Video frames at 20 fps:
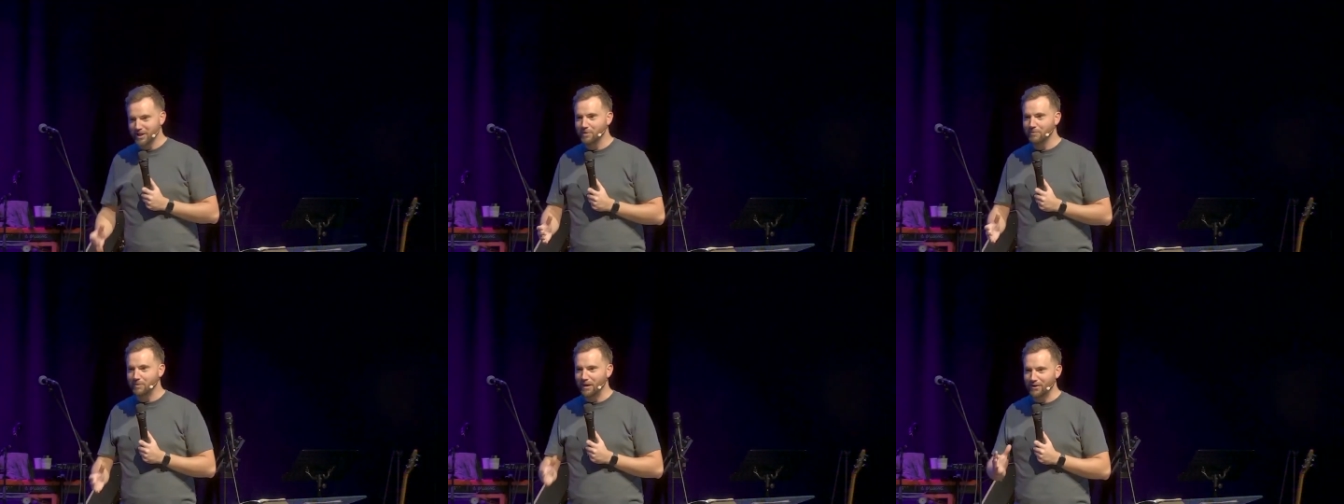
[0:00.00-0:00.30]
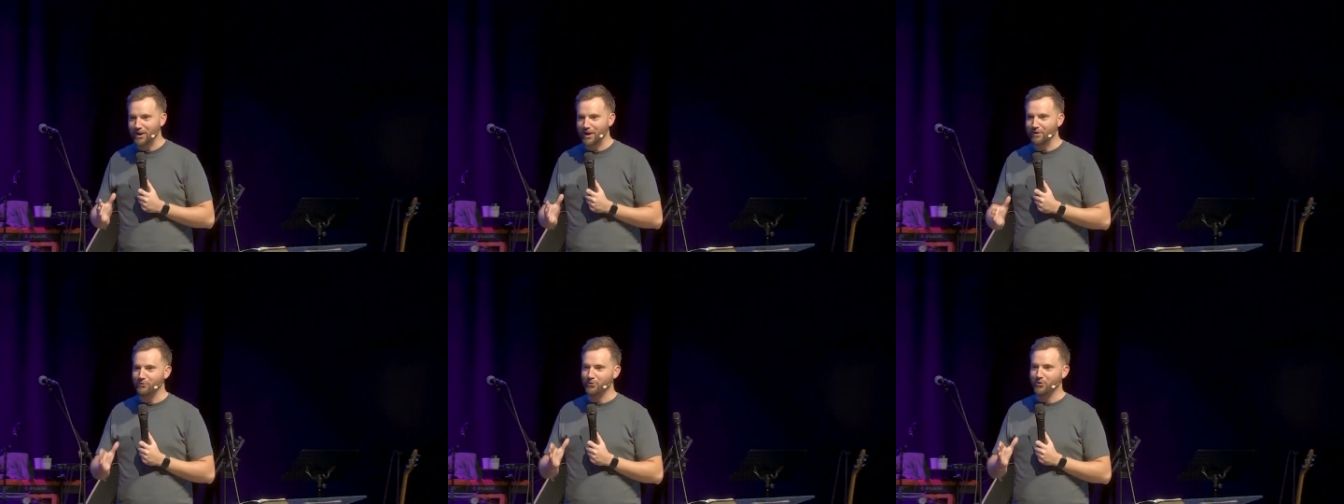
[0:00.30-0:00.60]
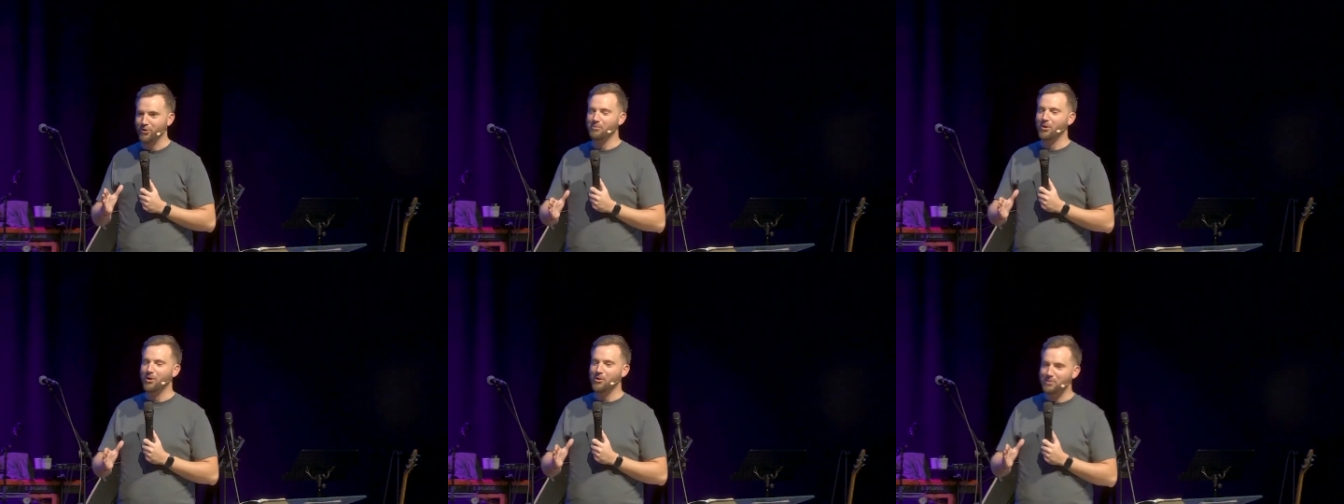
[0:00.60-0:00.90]
about that for a
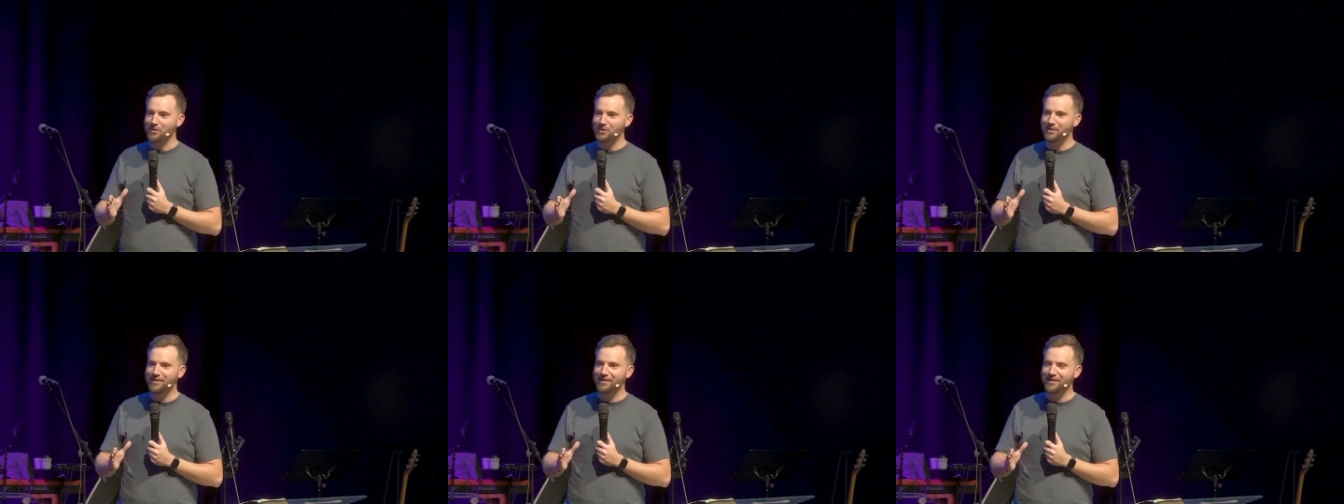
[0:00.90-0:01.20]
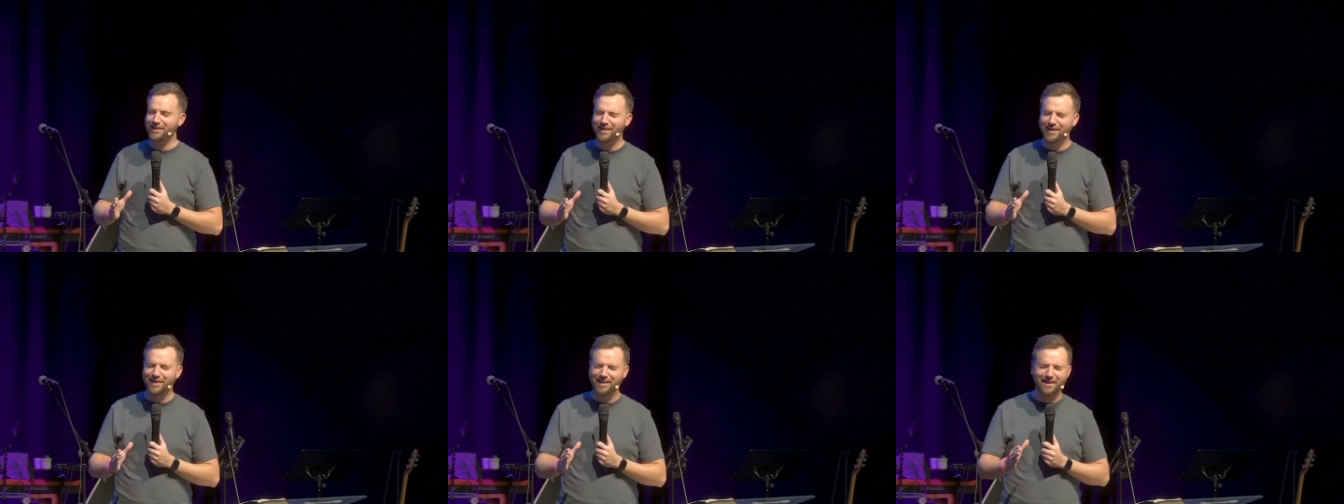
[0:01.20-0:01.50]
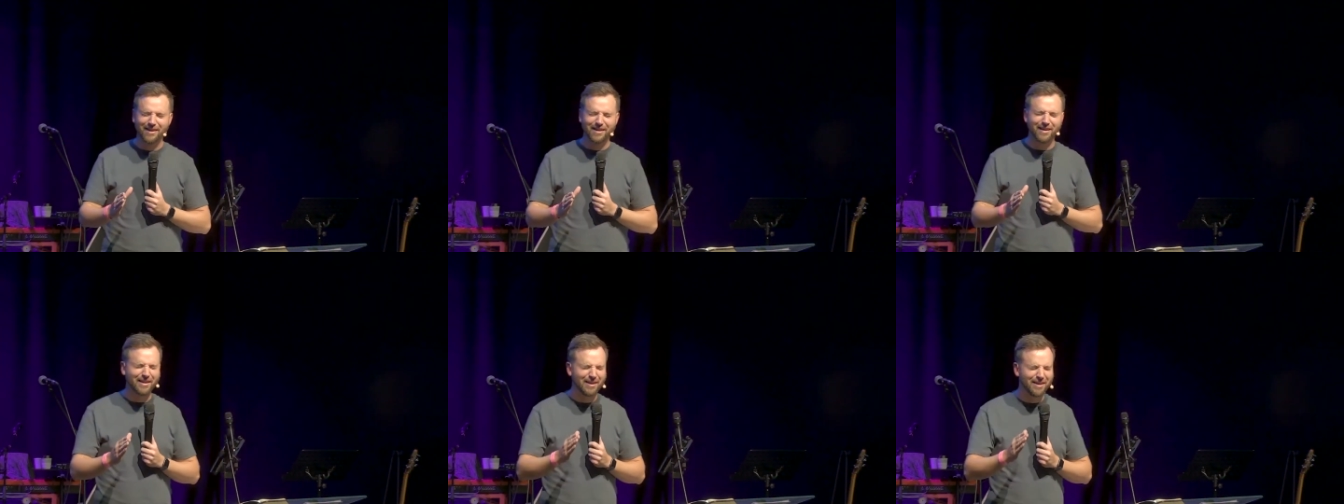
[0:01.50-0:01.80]
moment.
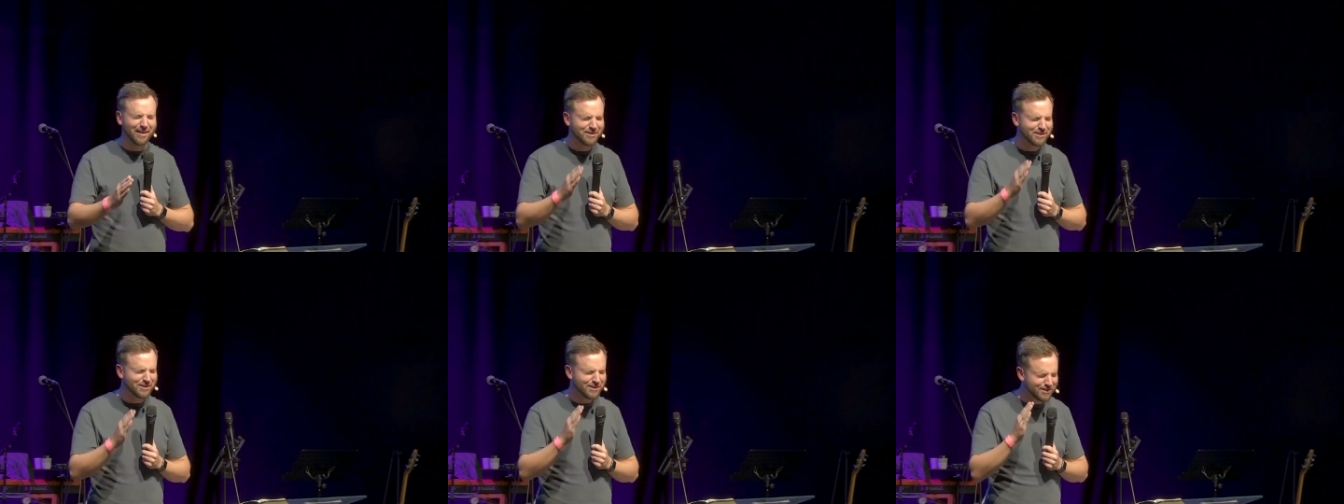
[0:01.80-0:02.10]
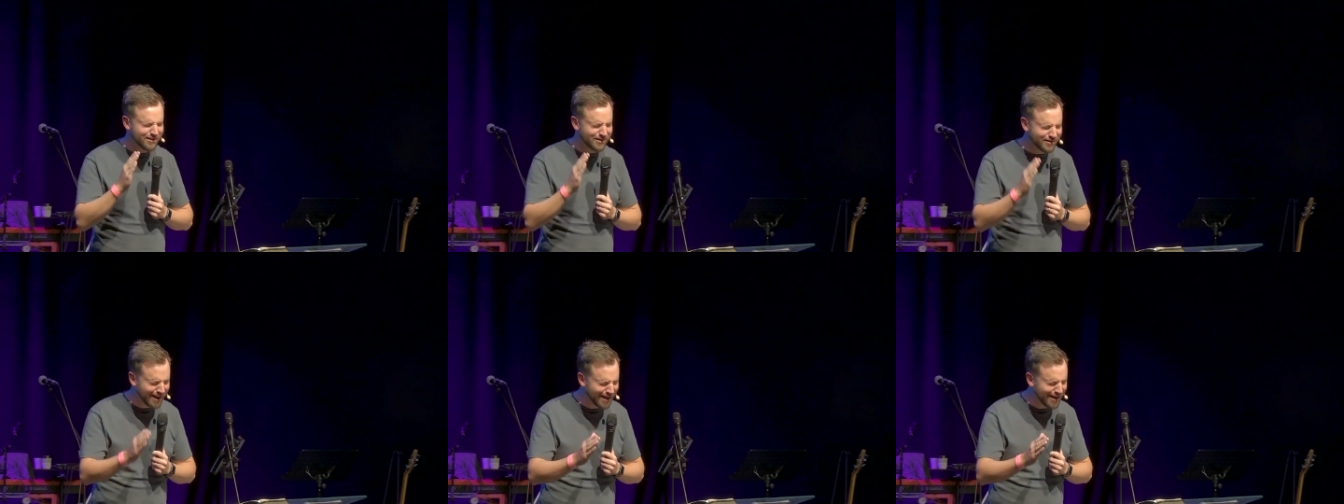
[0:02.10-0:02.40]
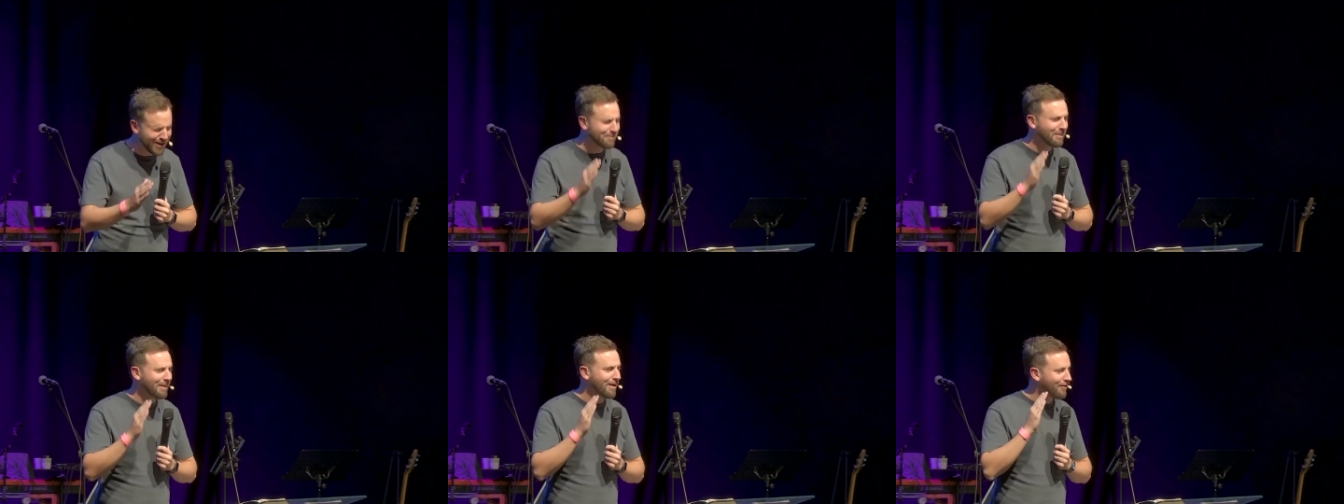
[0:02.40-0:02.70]
Just think
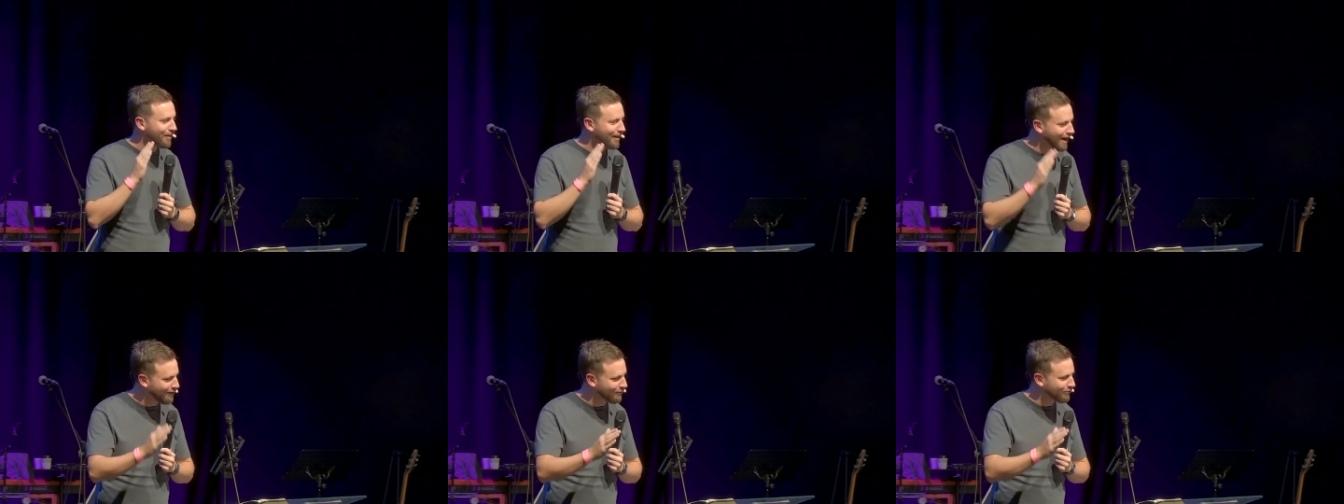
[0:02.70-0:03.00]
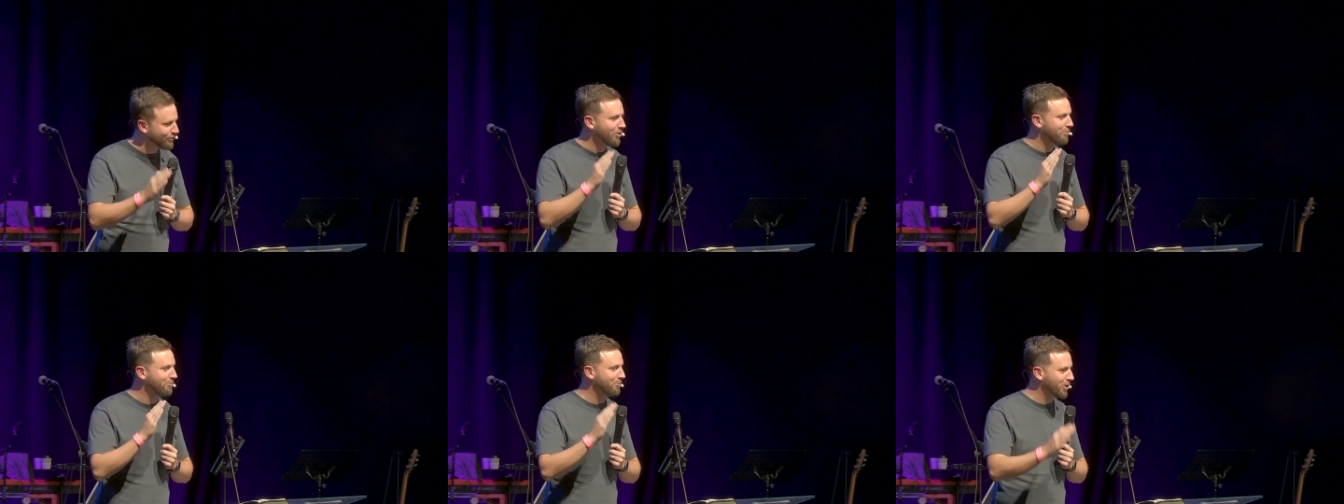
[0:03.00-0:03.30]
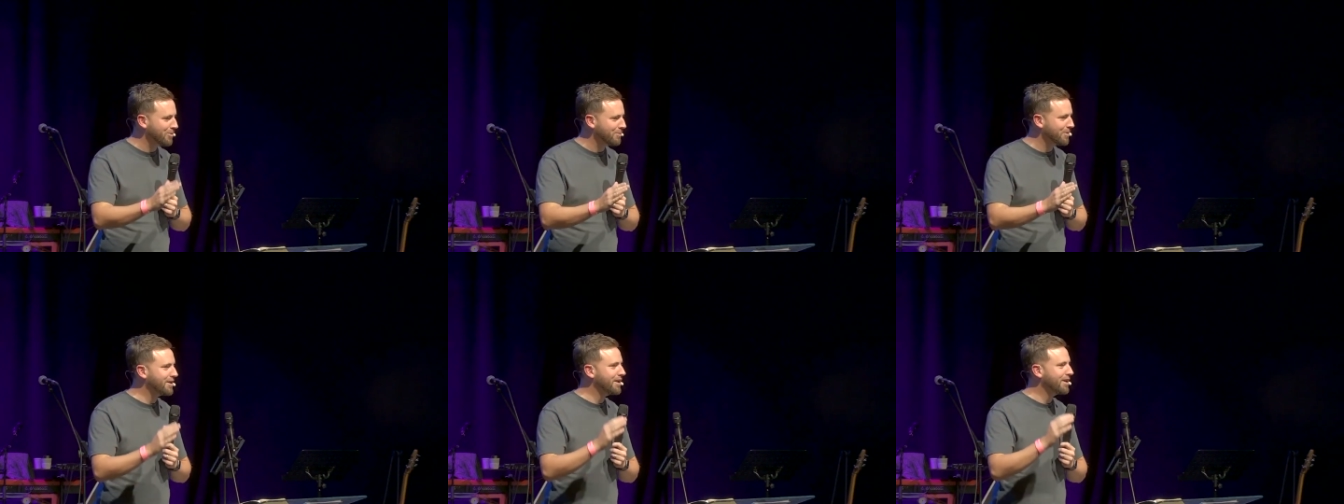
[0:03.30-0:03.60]
about that for a
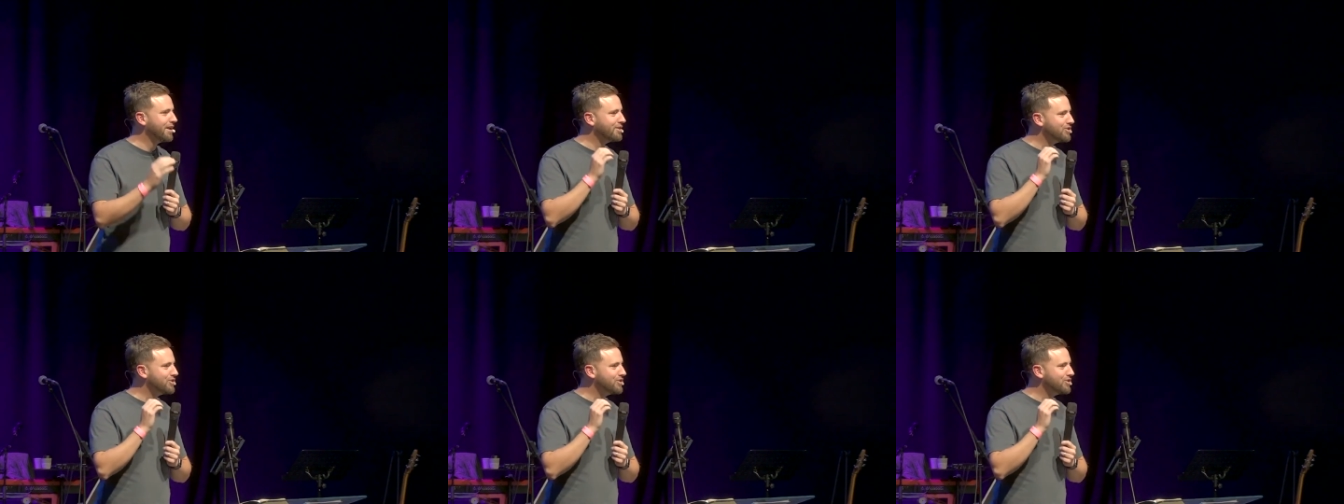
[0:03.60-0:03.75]
moment.